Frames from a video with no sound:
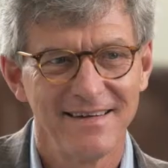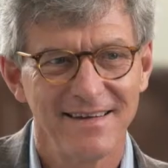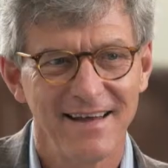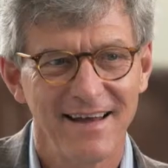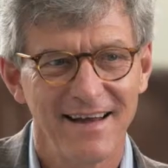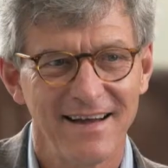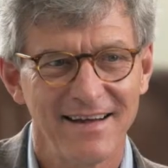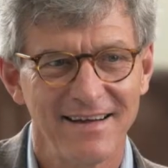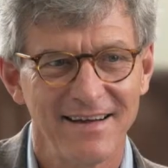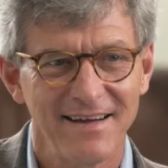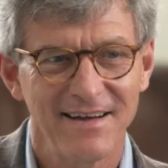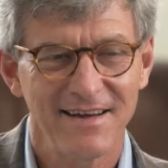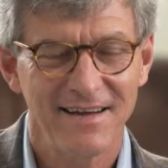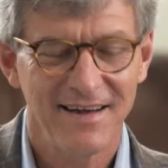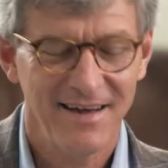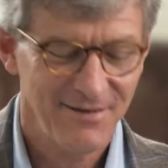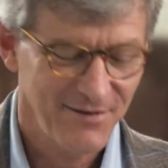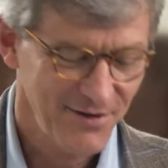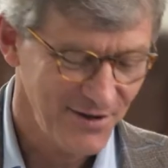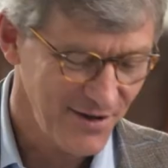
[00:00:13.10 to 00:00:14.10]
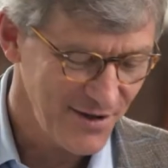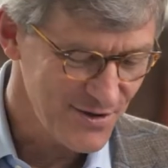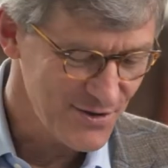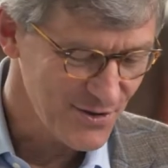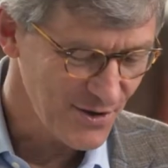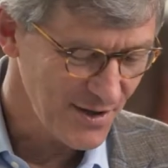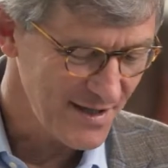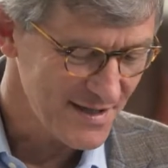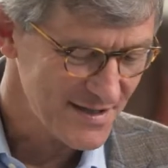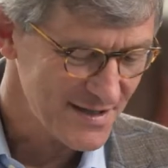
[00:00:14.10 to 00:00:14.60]
Yeah, I really
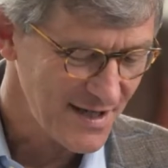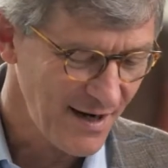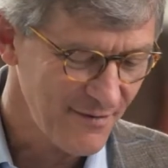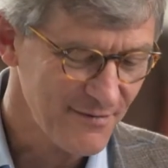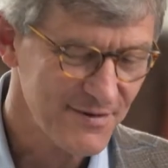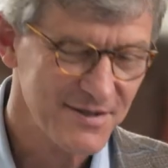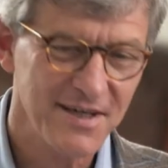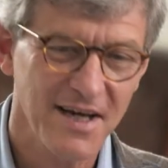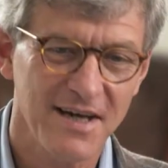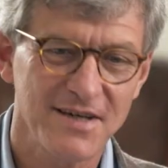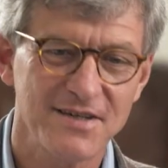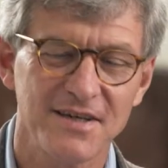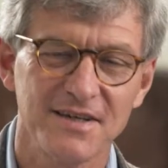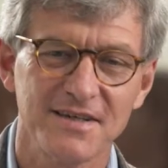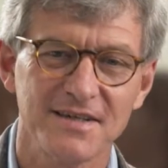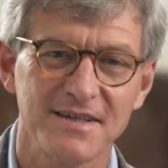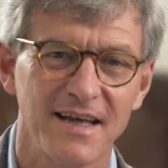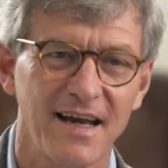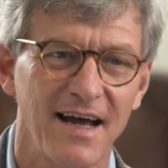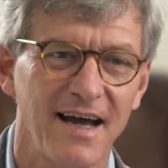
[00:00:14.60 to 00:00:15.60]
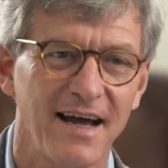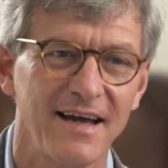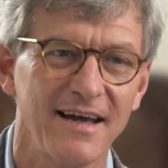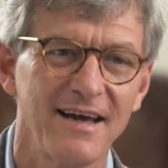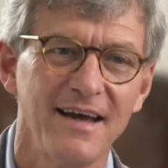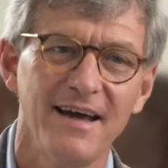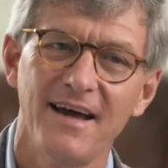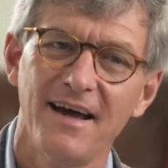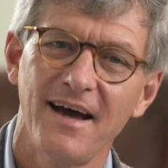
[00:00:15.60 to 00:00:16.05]
enjoy these conversations, and I